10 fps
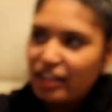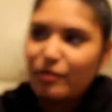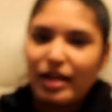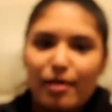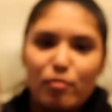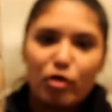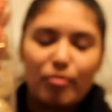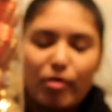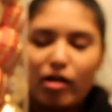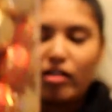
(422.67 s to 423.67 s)
And then we got more
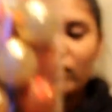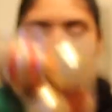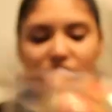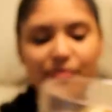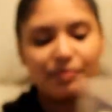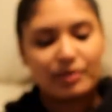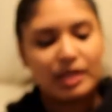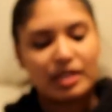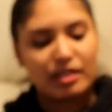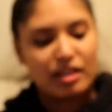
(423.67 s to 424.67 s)
balls,
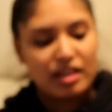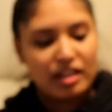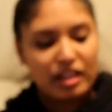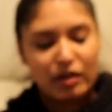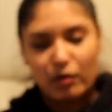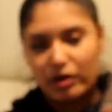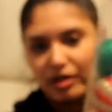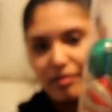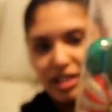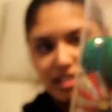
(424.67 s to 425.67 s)
like
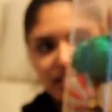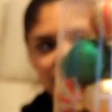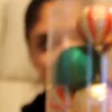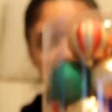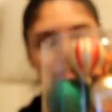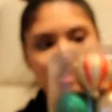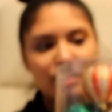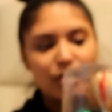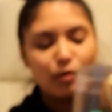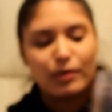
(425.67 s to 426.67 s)
ornaments.
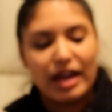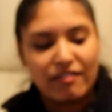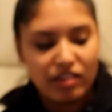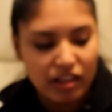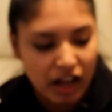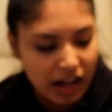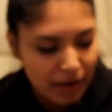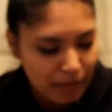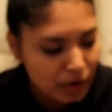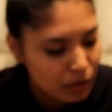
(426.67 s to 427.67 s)
We have a
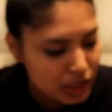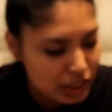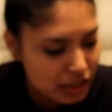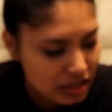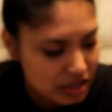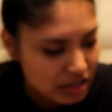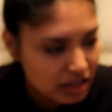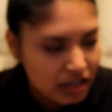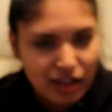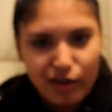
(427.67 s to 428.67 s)
lot, but we just,
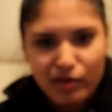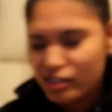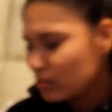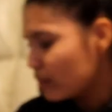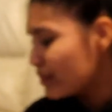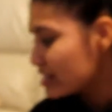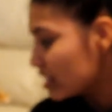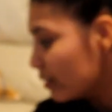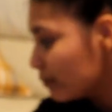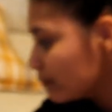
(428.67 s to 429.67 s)
we just wanna mix
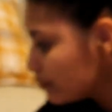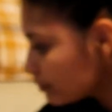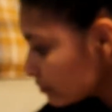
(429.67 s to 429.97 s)
it up.